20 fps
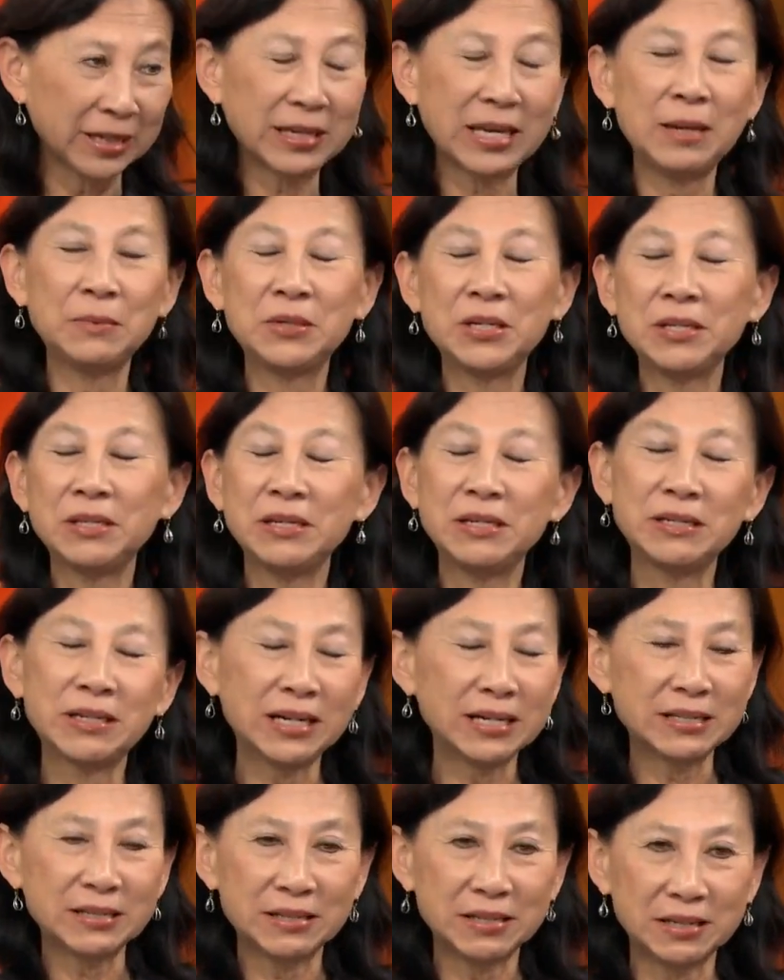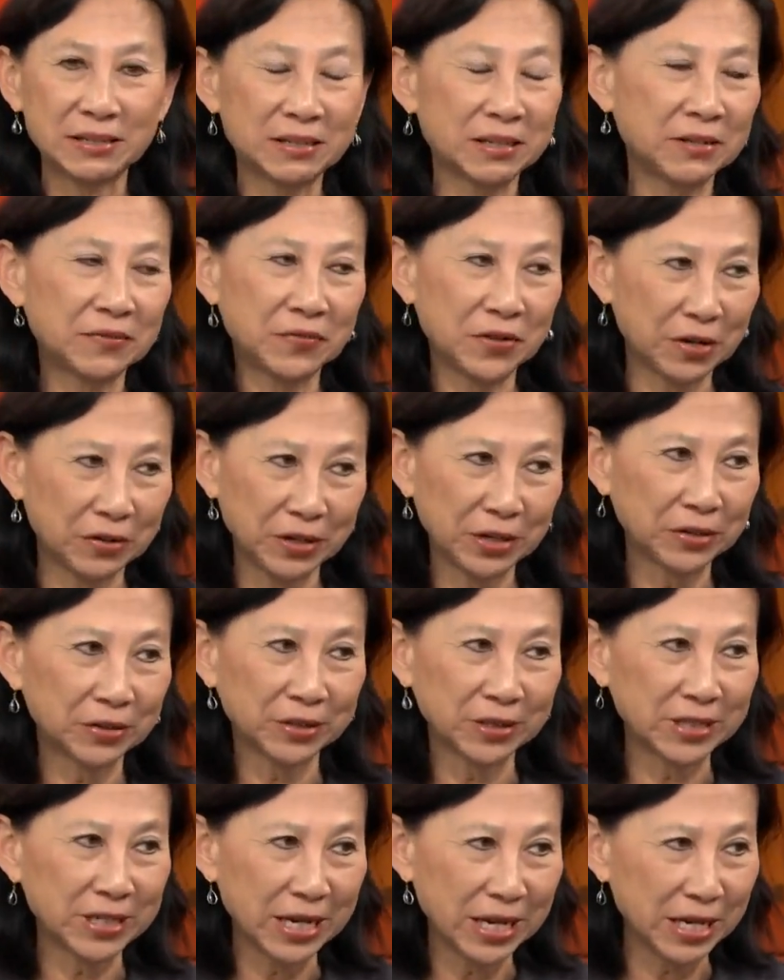I came to the United States at a very
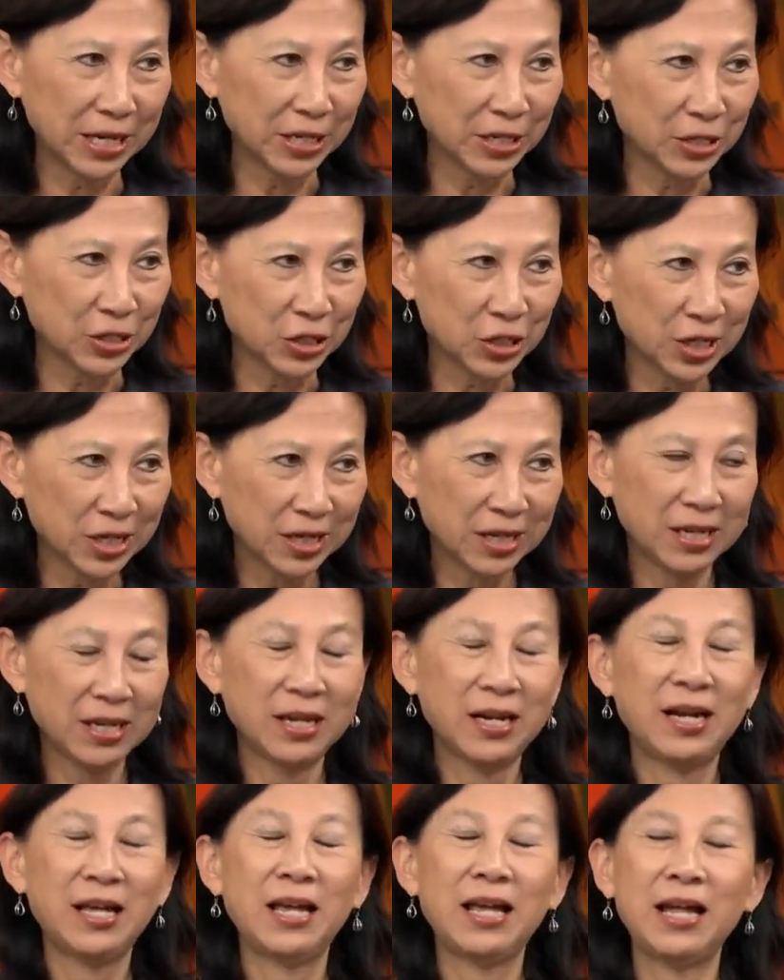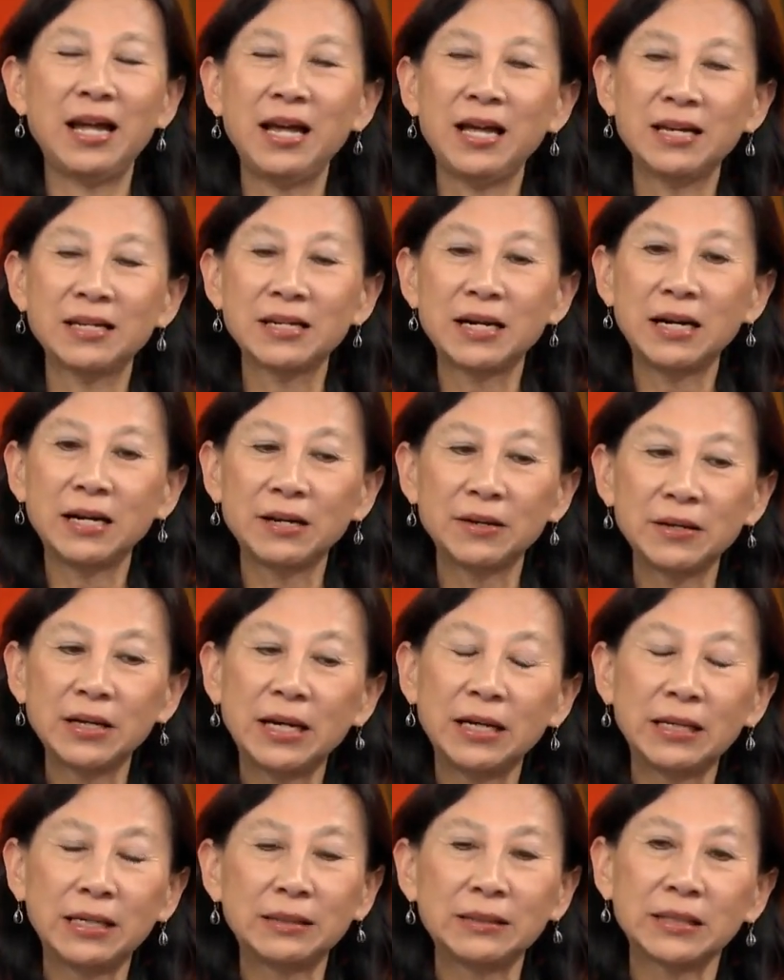early age. And
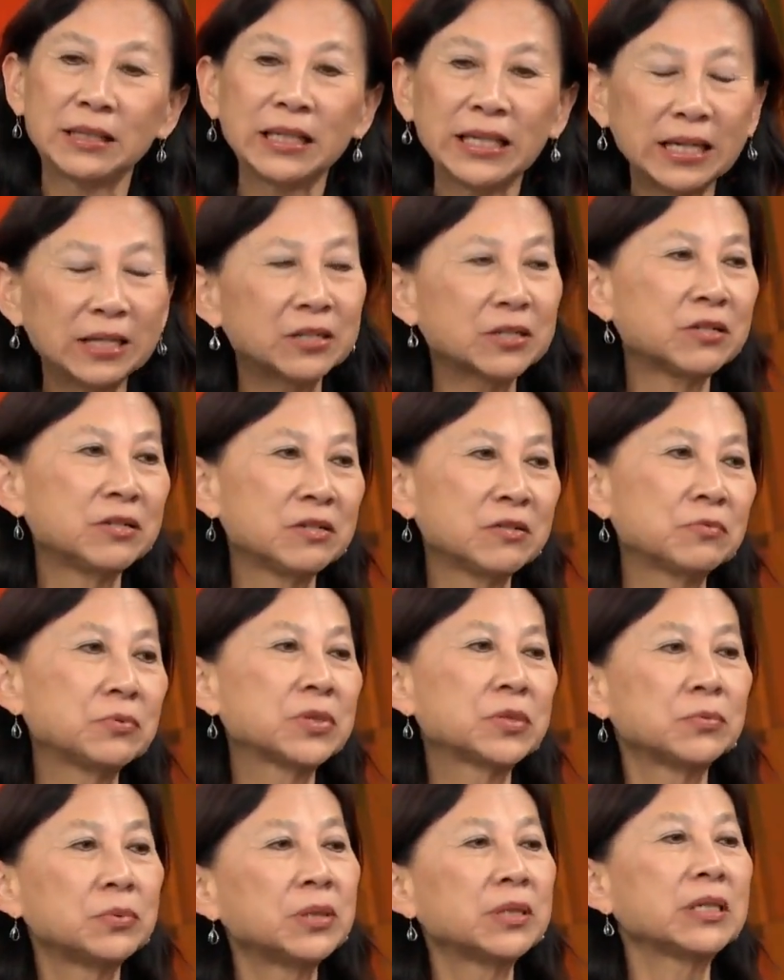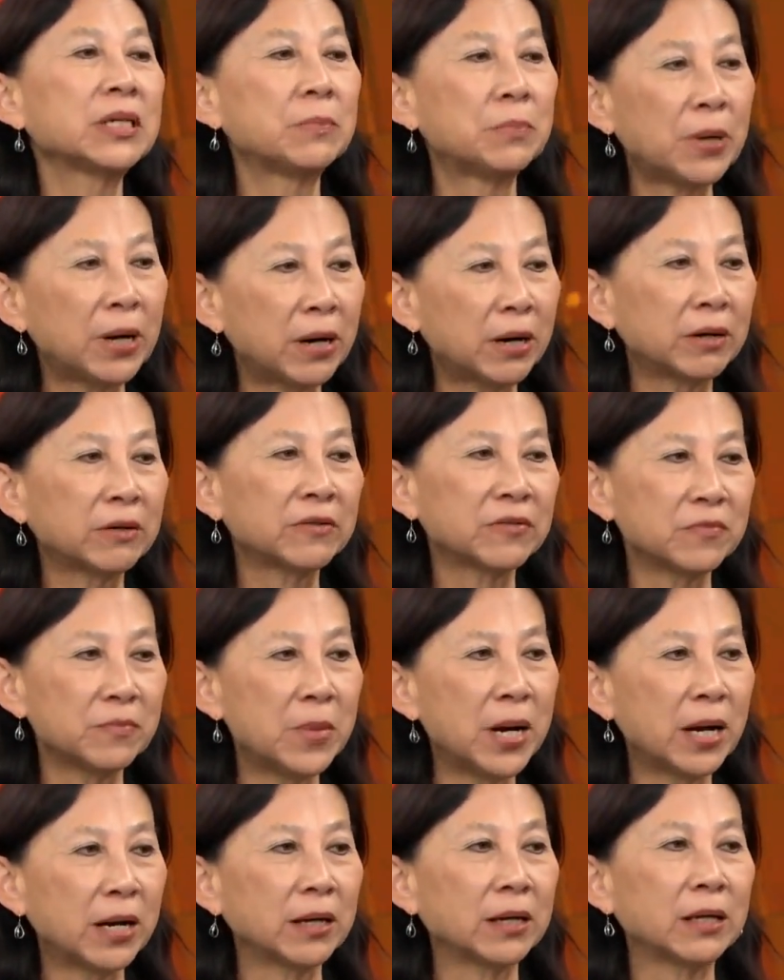and lanterns was really a part of
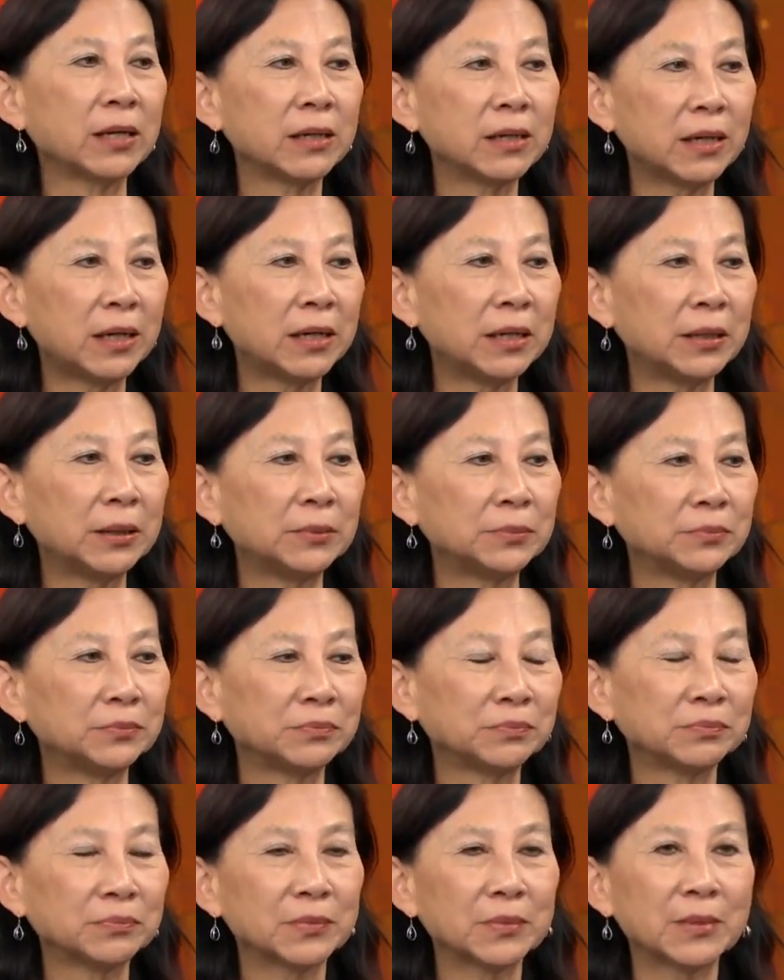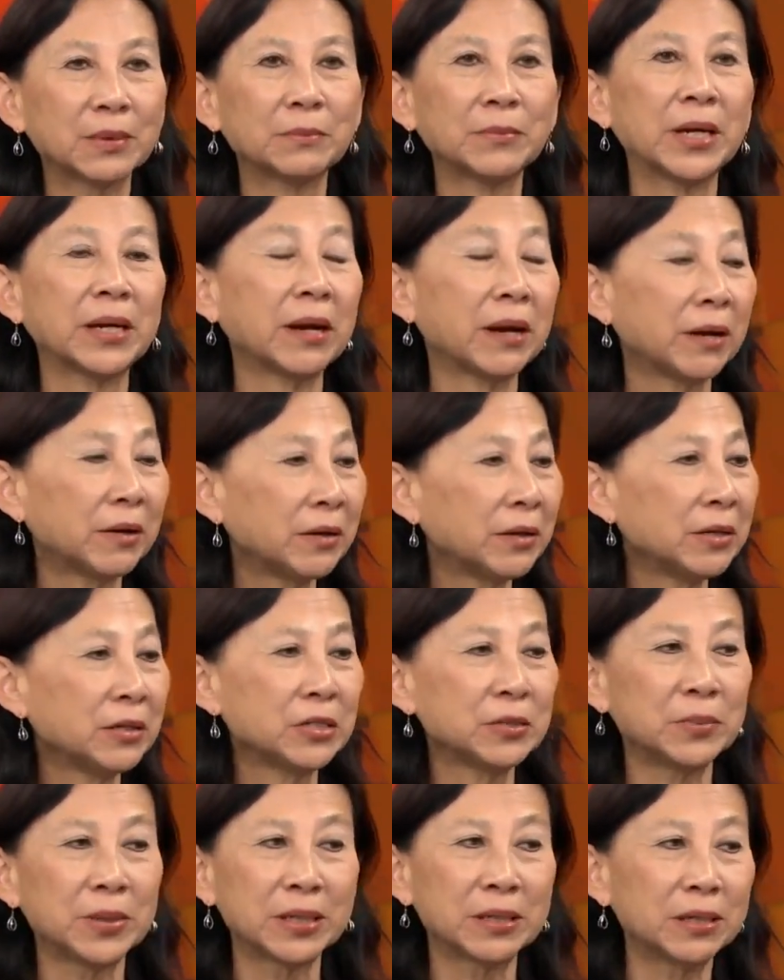my my
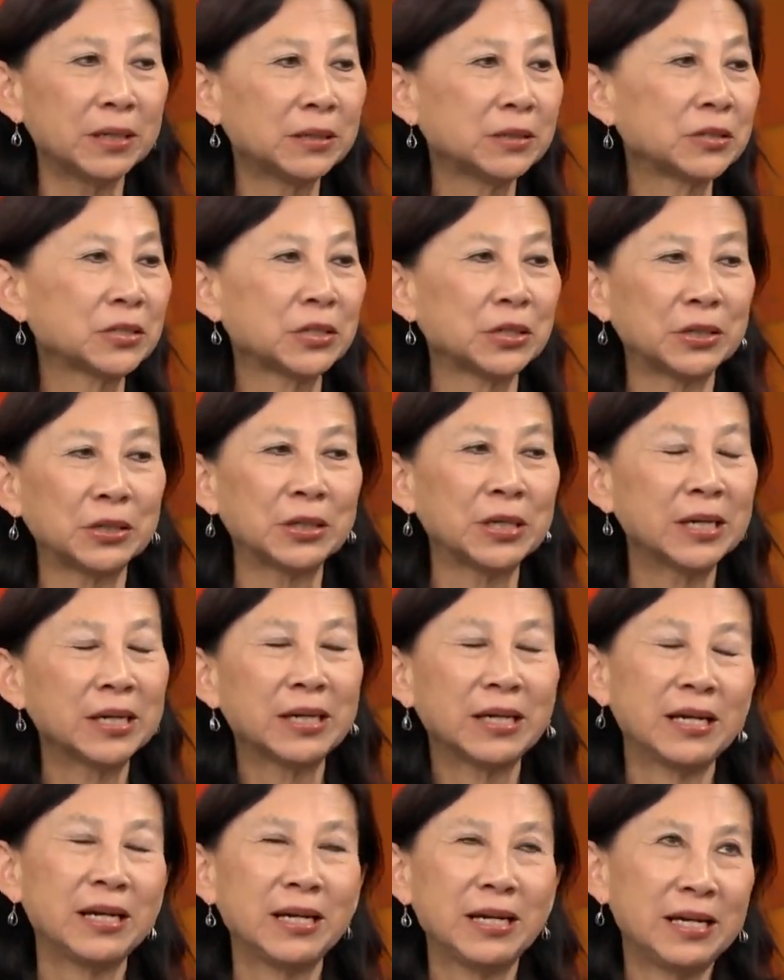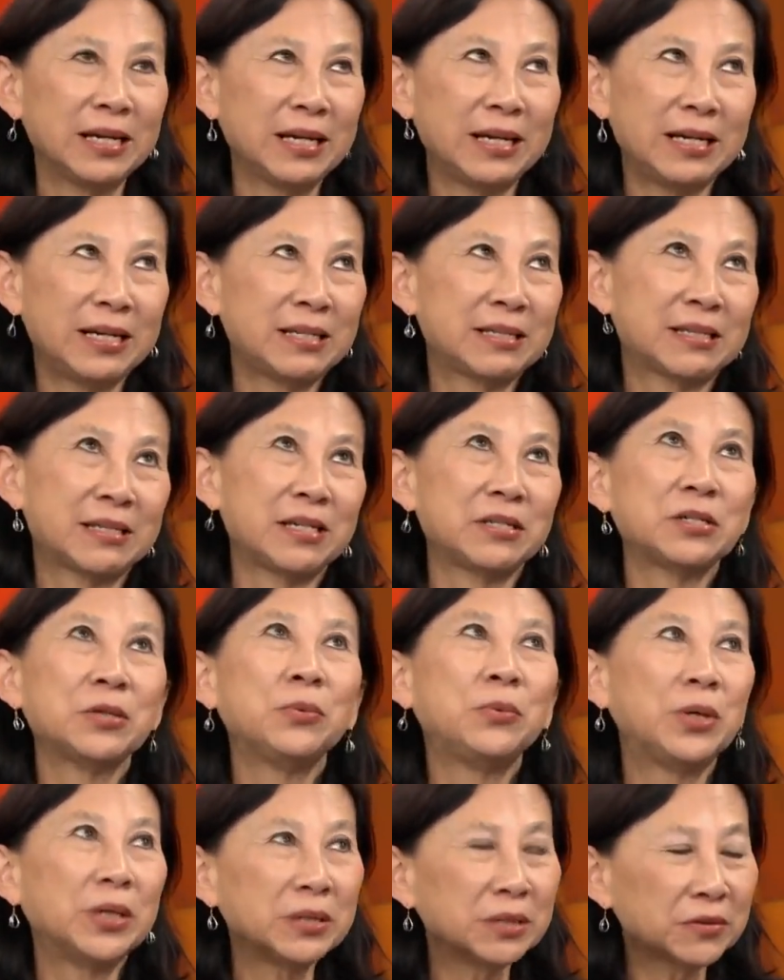heritage, my culture. It's such a
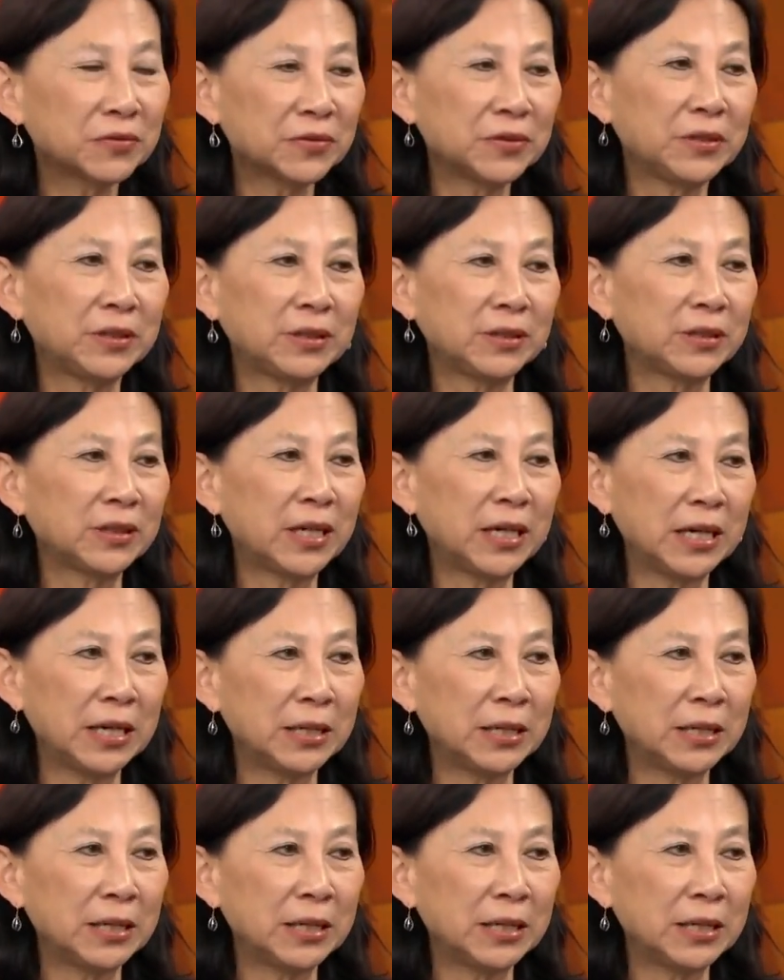wonderful